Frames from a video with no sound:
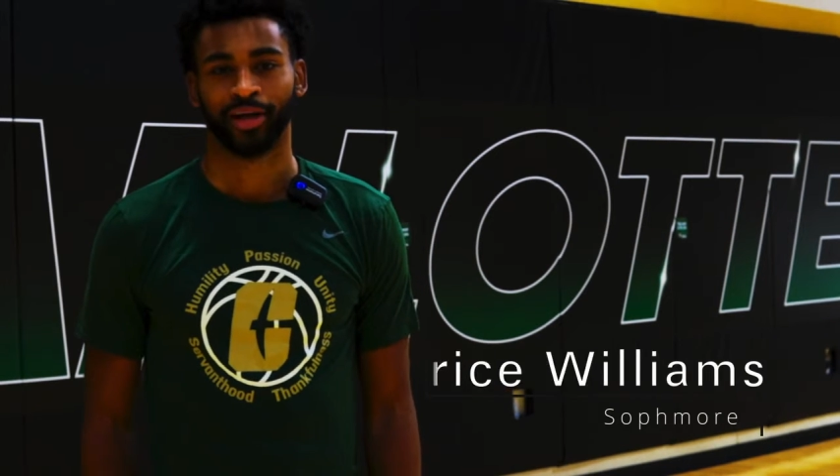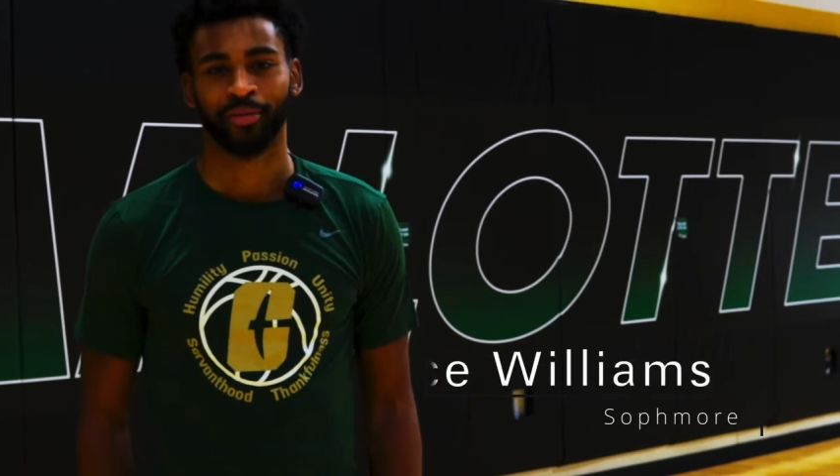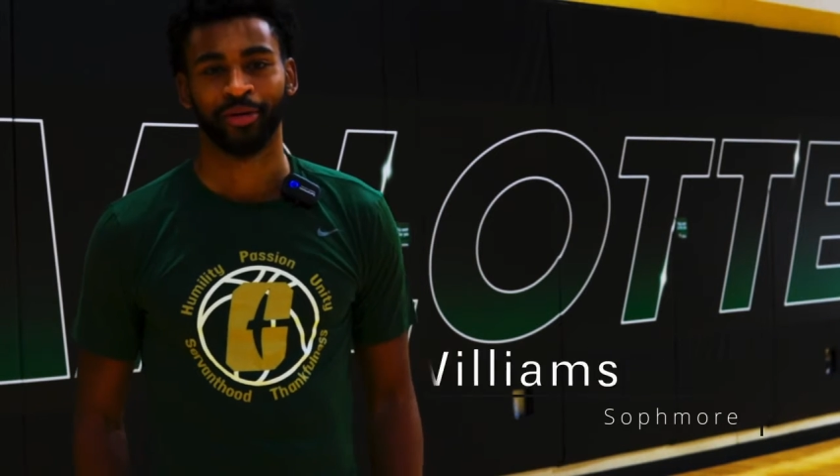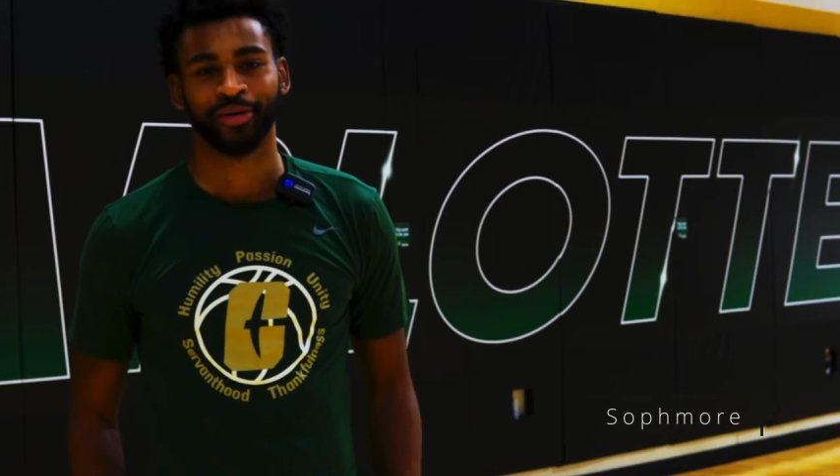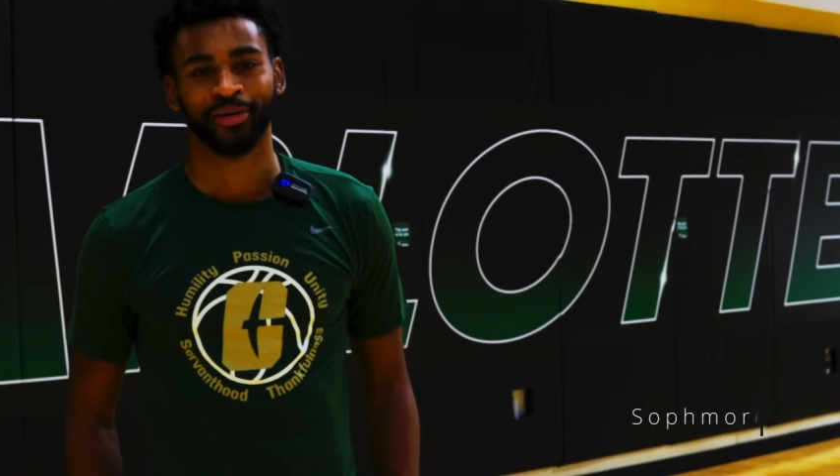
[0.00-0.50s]

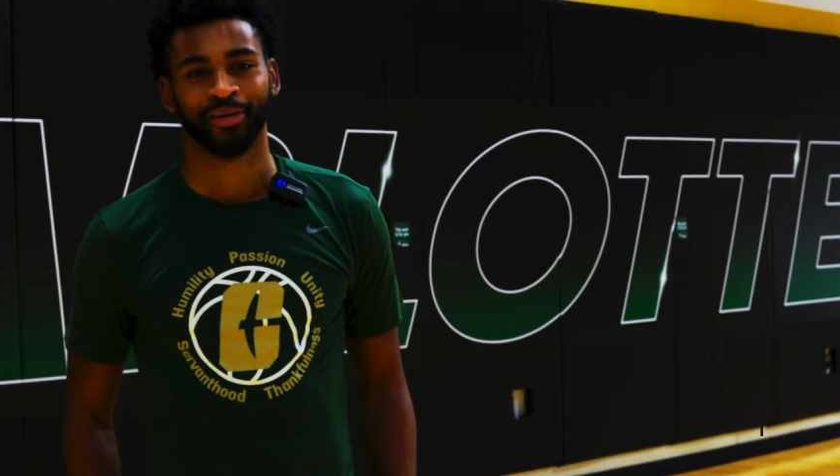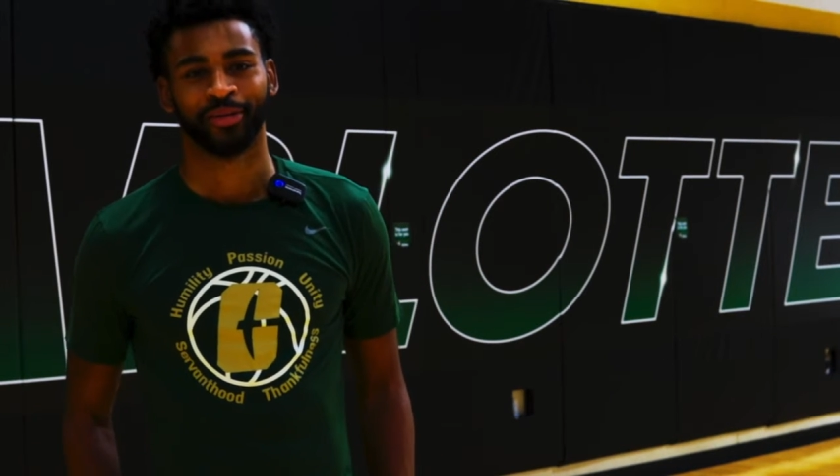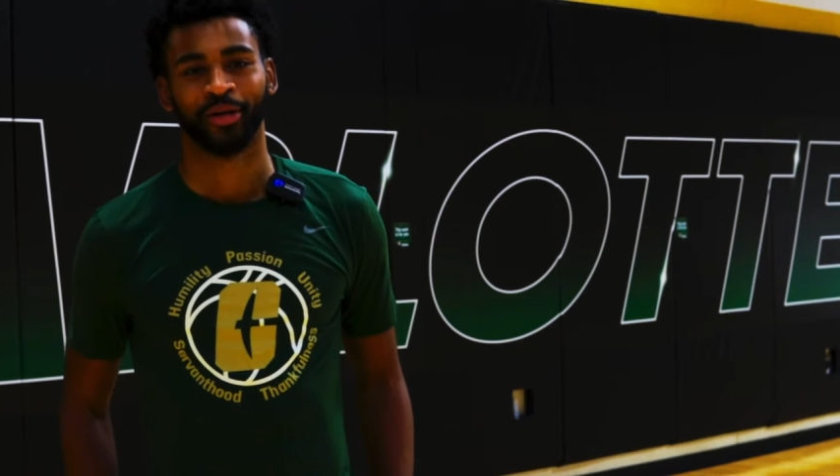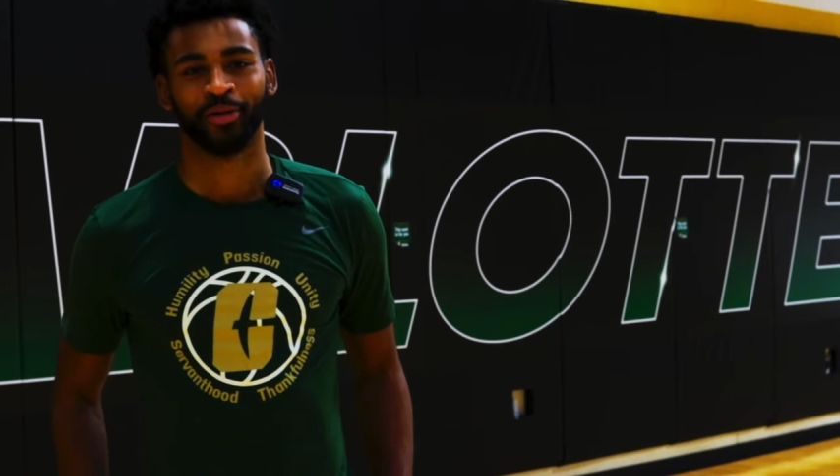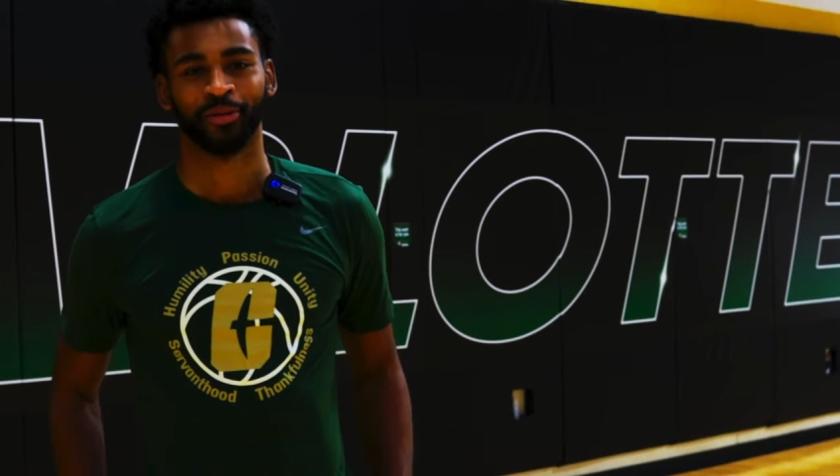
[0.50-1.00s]
Coming here,
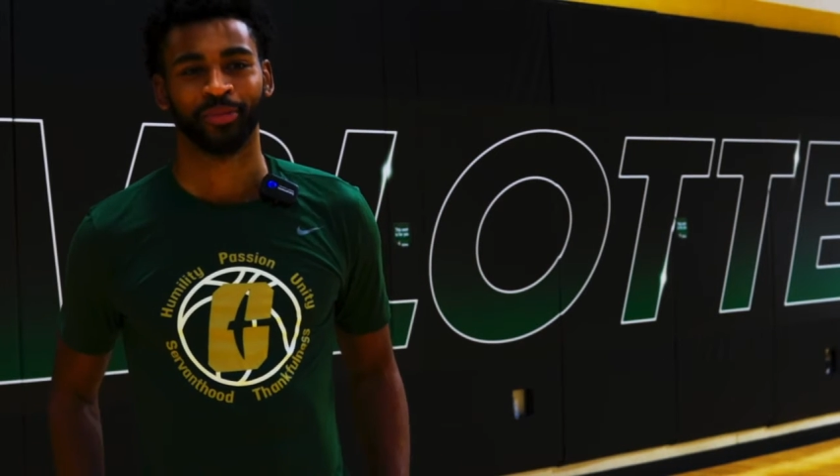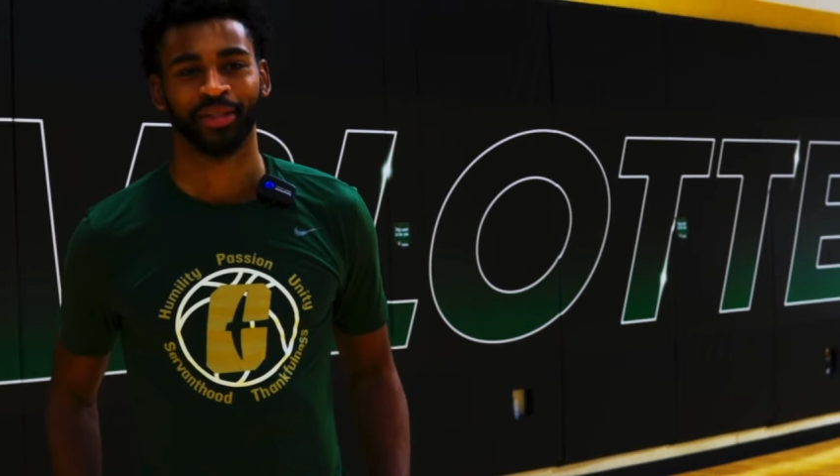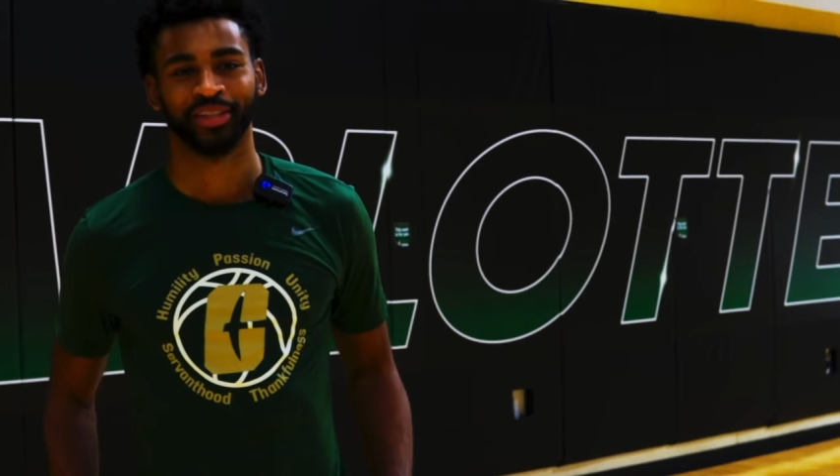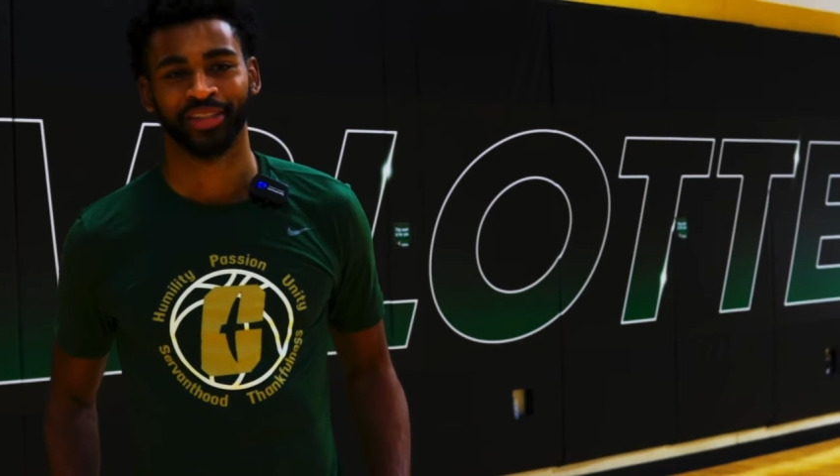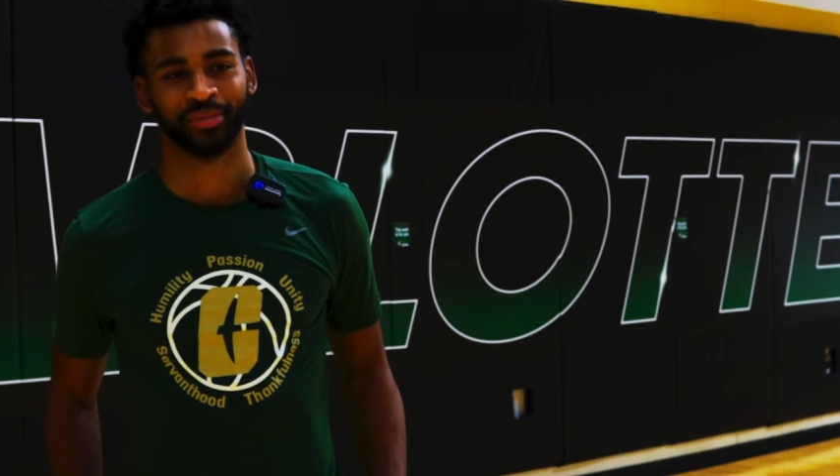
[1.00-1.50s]
I thought it would
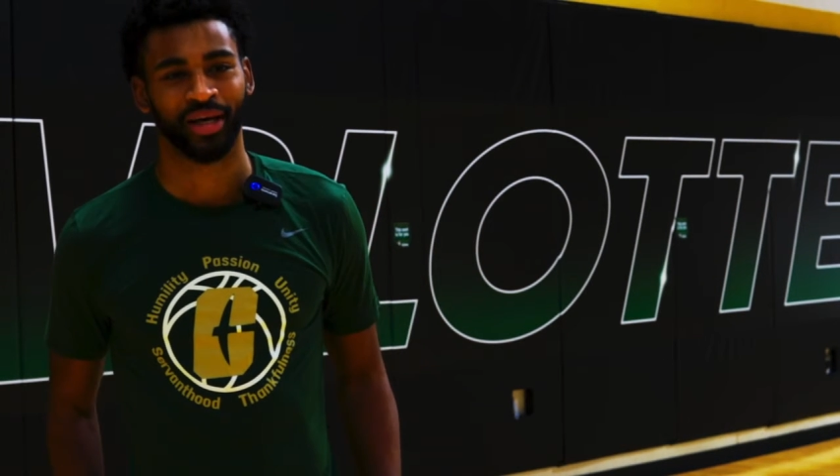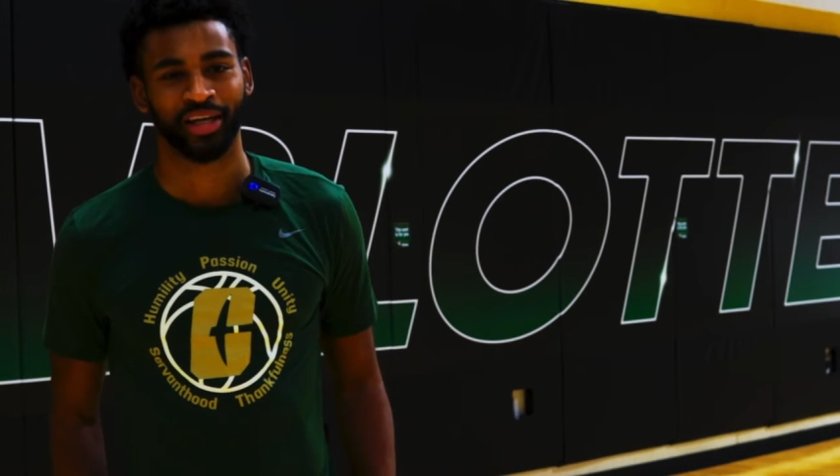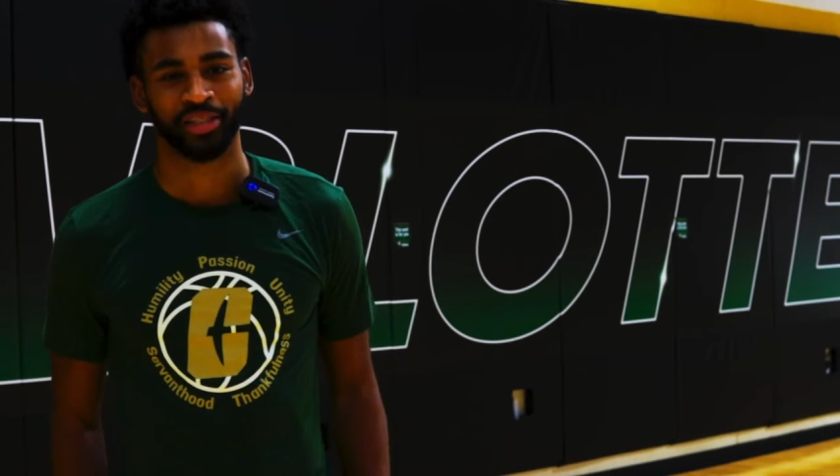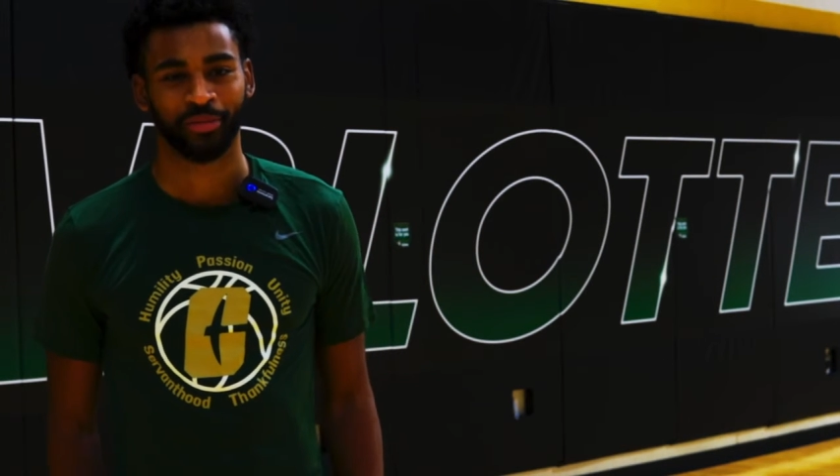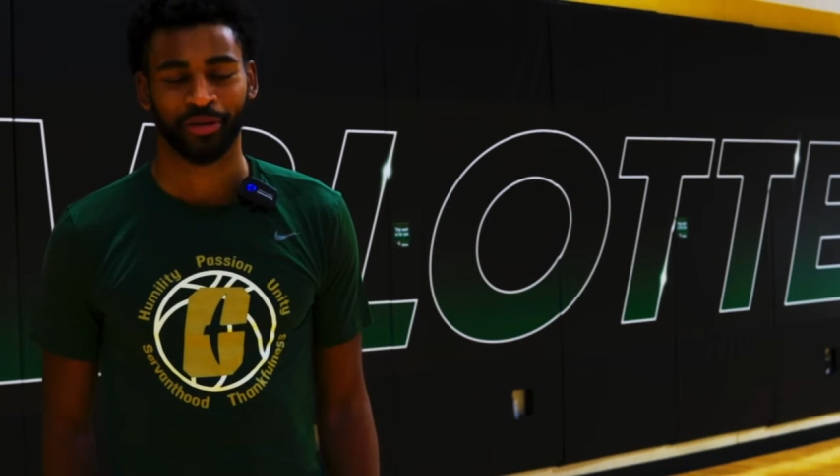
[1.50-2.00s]
be just
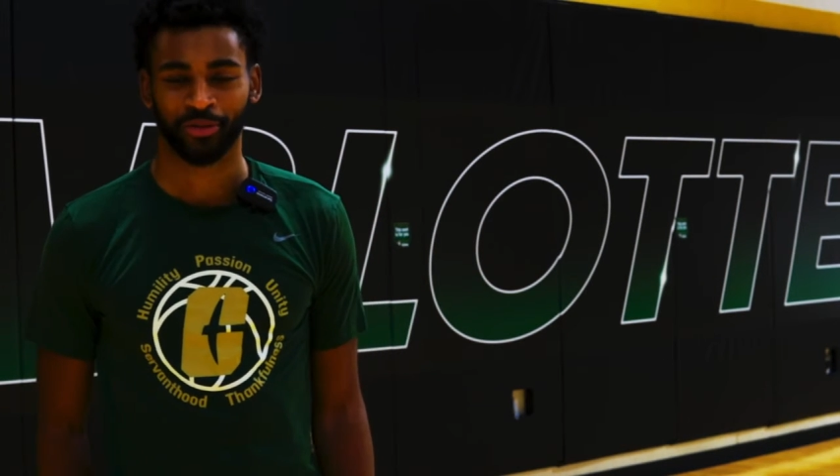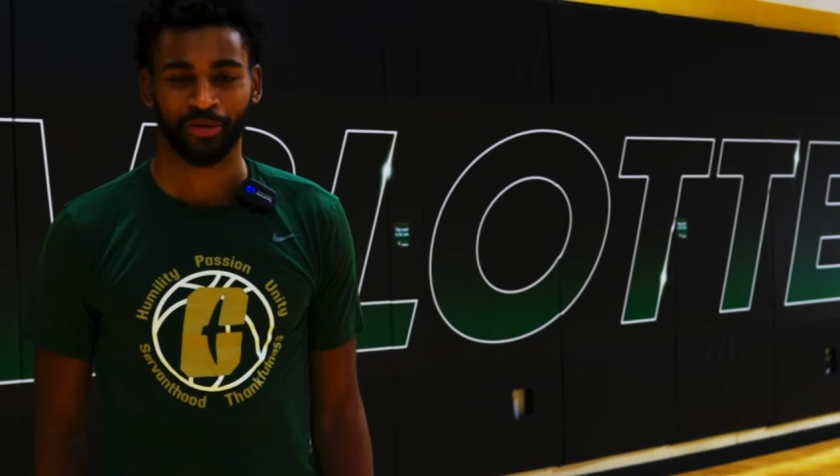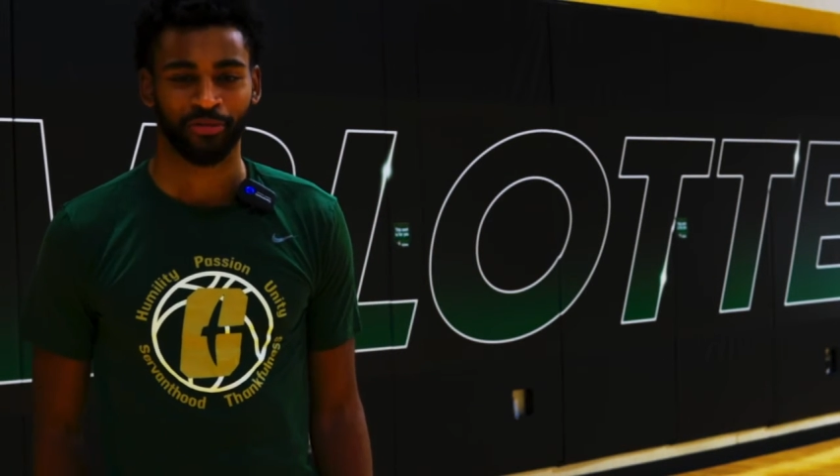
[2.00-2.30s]
basketball